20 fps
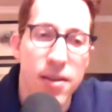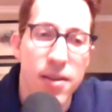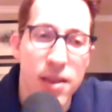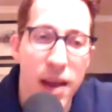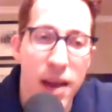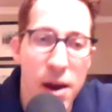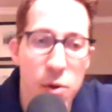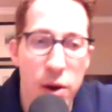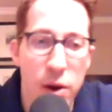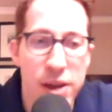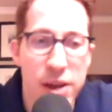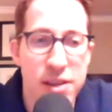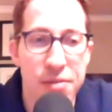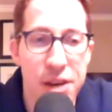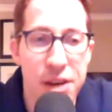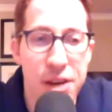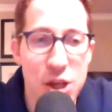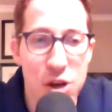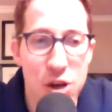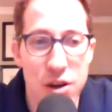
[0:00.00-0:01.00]
Lightweight
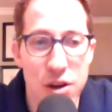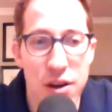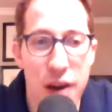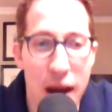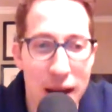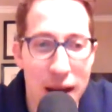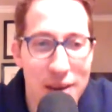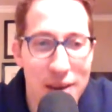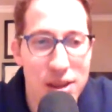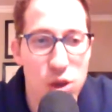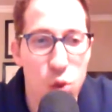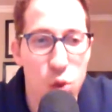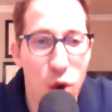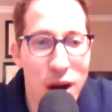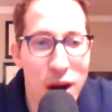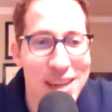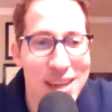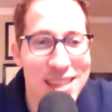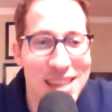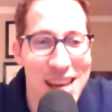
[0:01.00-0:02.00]
division, Alex
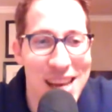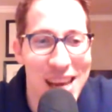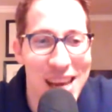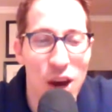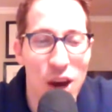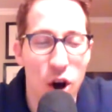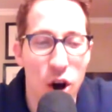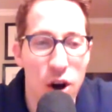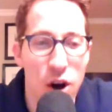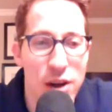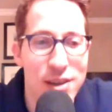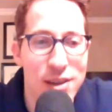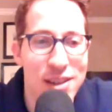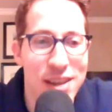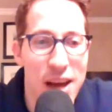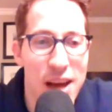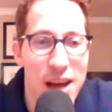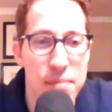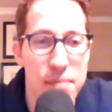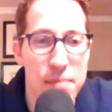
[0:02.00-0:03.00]
White taking on
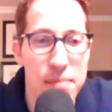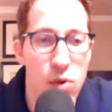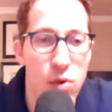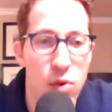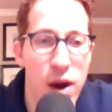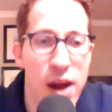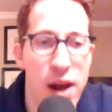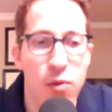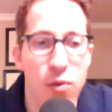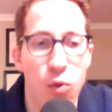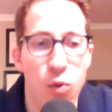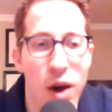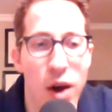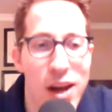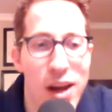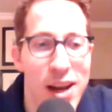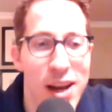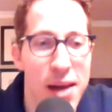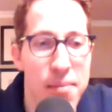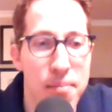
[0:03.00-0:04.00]
Dan Moret. White,
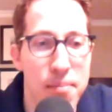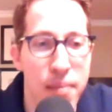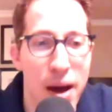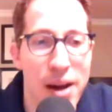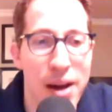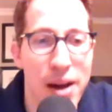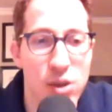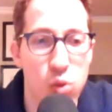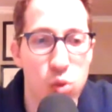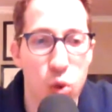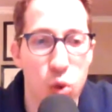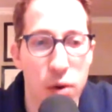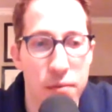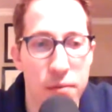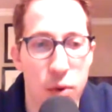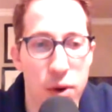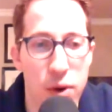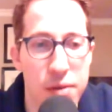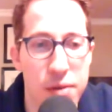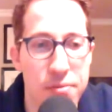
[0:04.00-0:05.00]
a
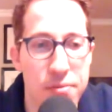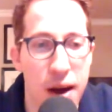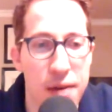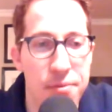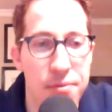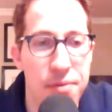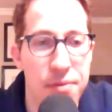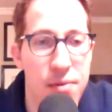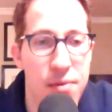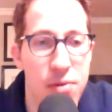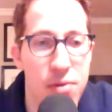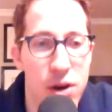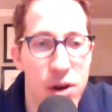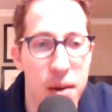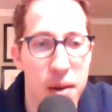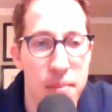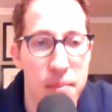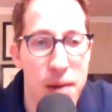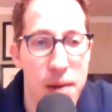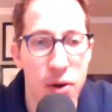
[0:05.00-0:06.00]
-145 favorite.
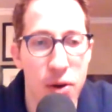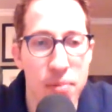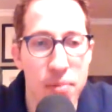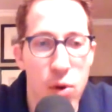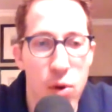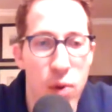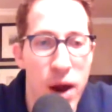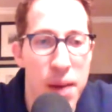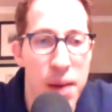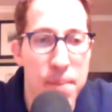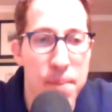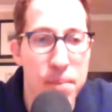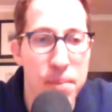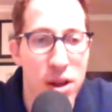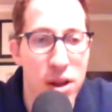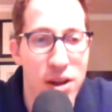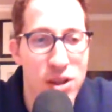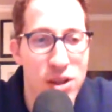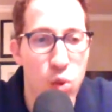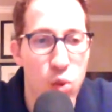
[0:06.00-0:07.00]
Comeback on Moret,
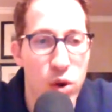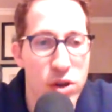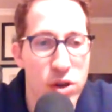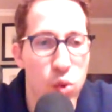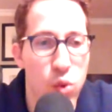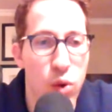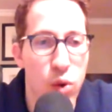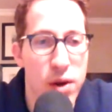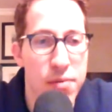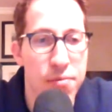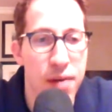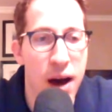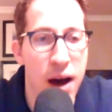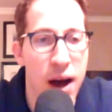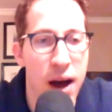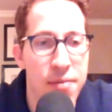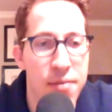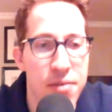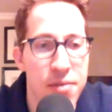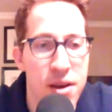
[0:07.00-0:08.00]

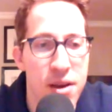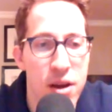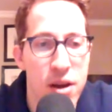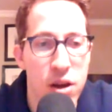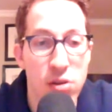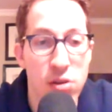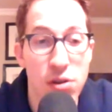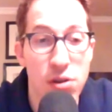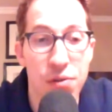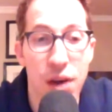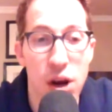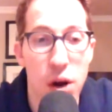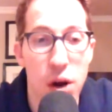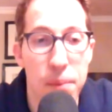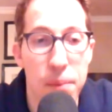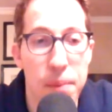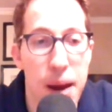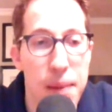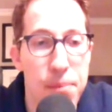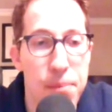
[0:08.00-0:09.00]
+125. Close fight on
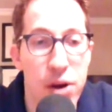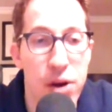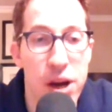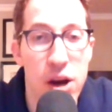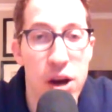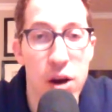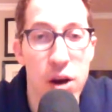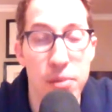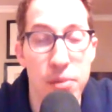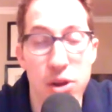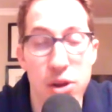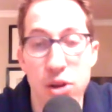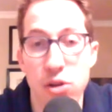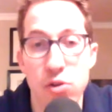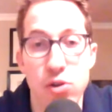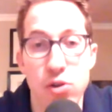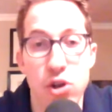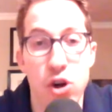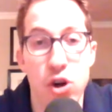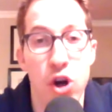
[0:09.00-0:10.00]
paper here, but the
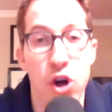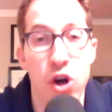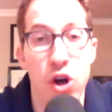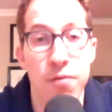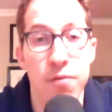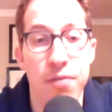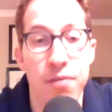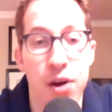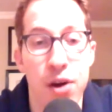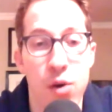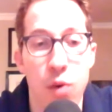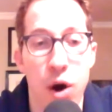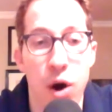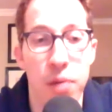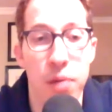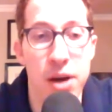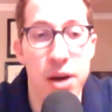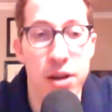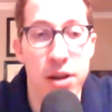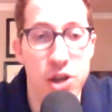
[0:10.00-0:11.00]
loser could very well
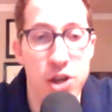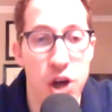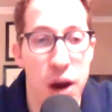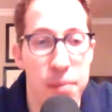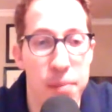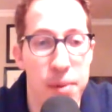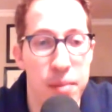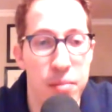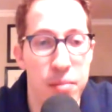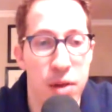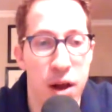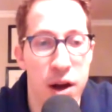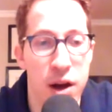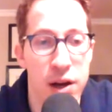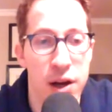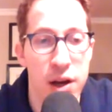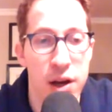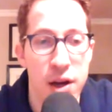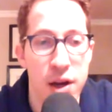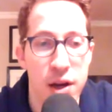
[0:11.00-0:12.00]
be on the chopping block.
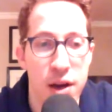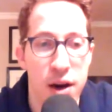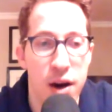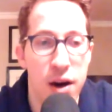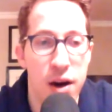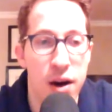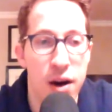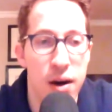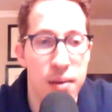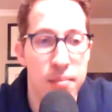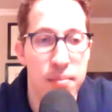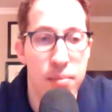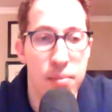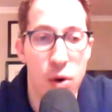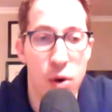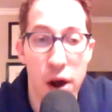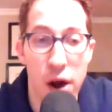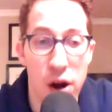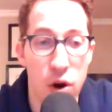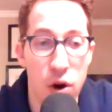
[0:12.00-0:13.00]

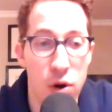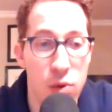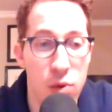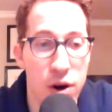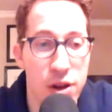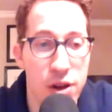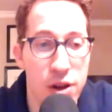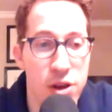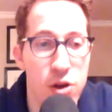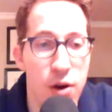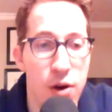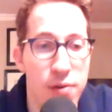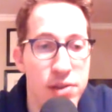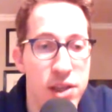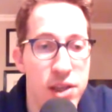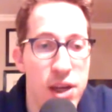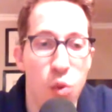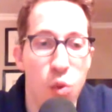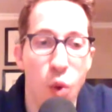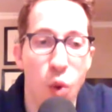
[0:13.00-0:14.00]
Moret 0-1 in the
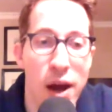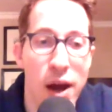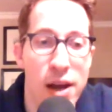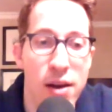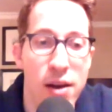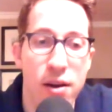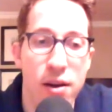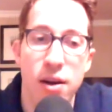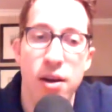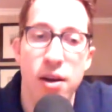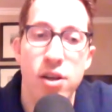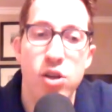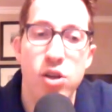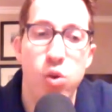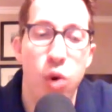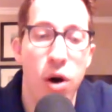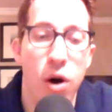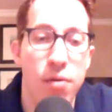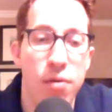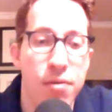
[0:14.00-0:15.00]
UFC. White
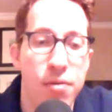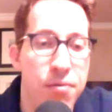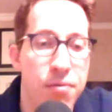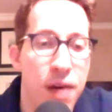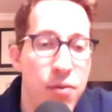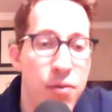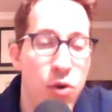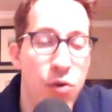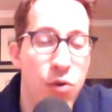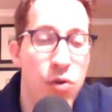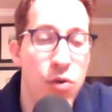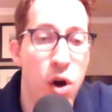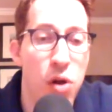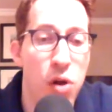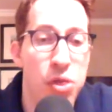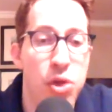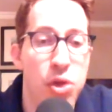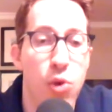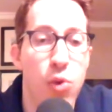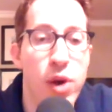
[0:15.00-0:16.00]
12-5 overall,
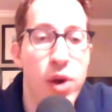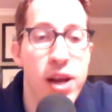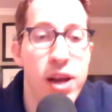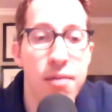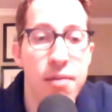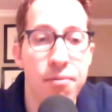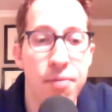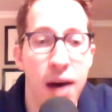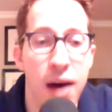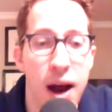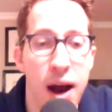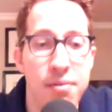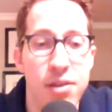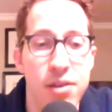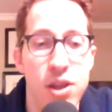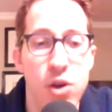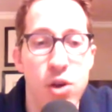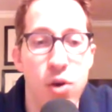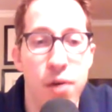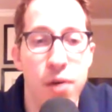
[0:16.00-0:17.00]
3-5 in
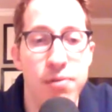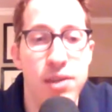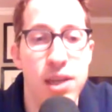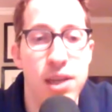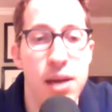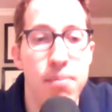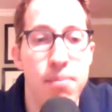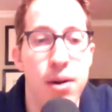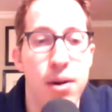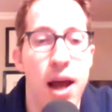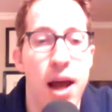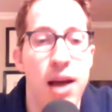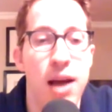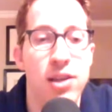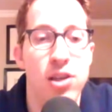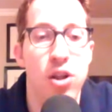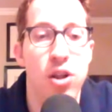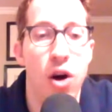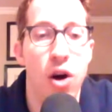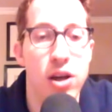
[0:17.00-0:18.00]
the UFC, but
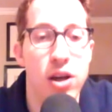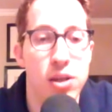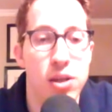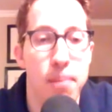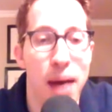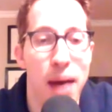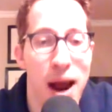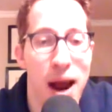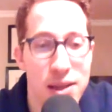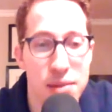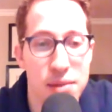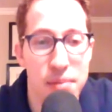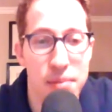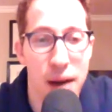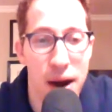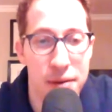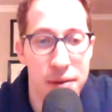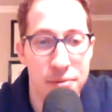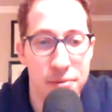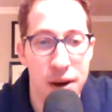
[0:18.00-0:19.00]
has lost
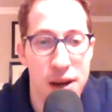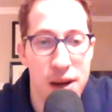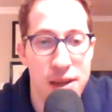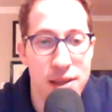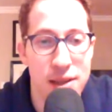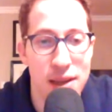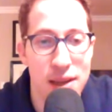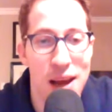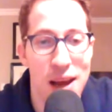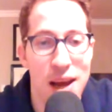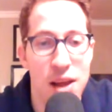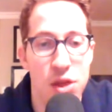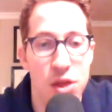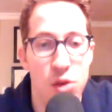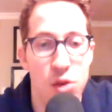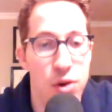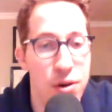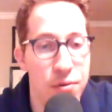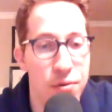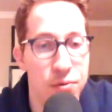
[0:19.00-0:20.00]
back-to-back fights and
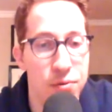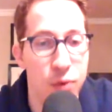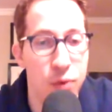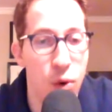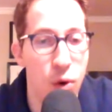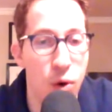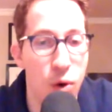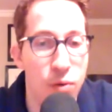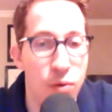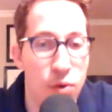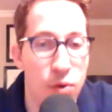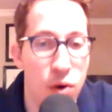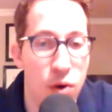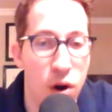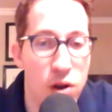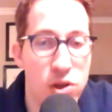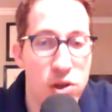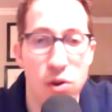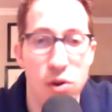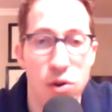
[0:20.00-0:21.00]
3 of 4 overall.
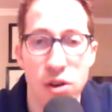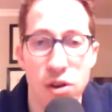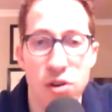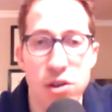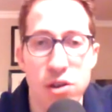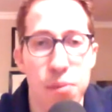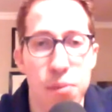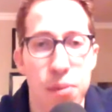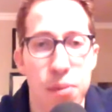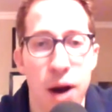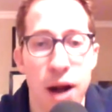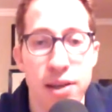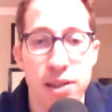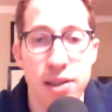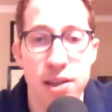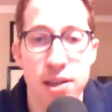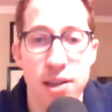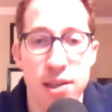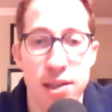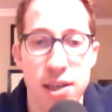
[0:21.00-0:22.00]
So a little surprising to
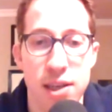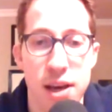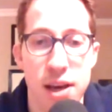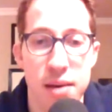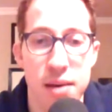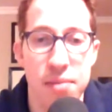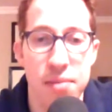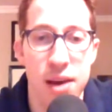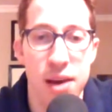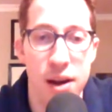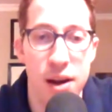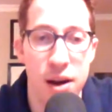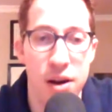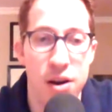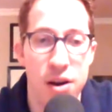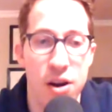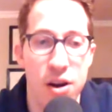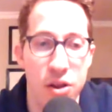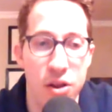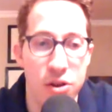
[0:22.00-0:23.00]
see him get
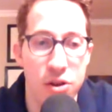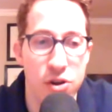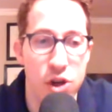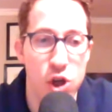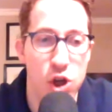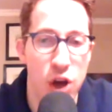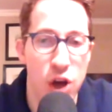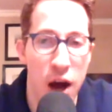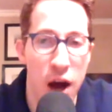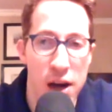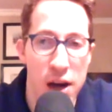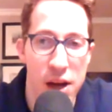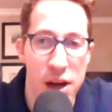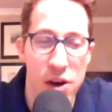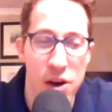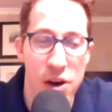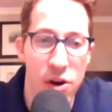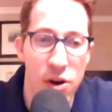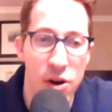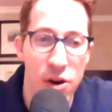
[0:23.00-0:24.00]
another shot
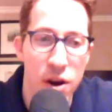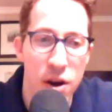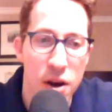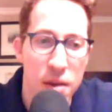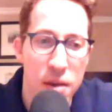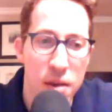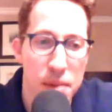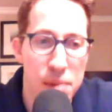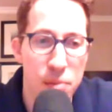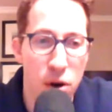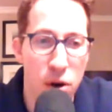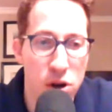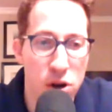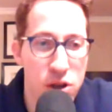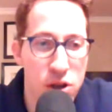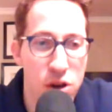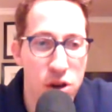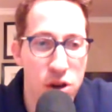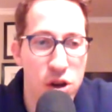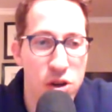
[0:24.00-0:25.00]
here. Big Marcel,
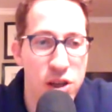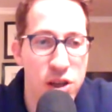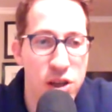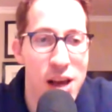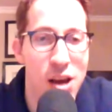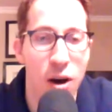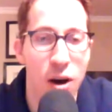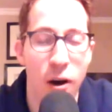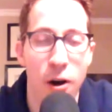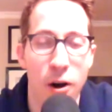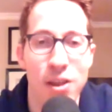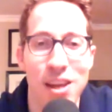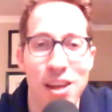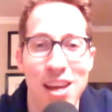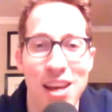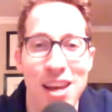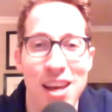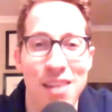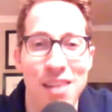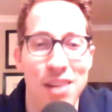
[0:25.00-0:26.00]
your take on the
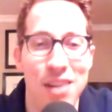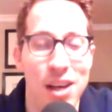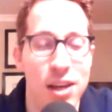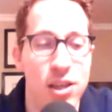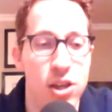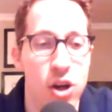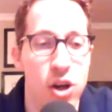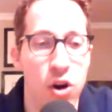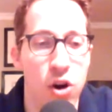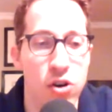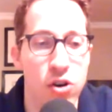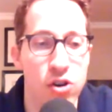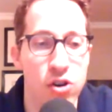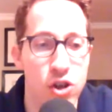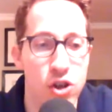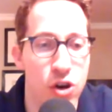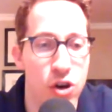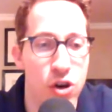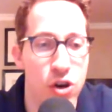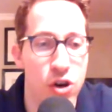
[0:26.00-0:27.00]
evening's curtain
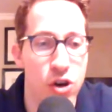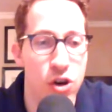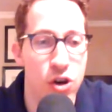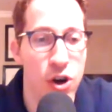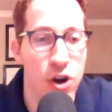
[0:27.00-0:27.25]
jerker?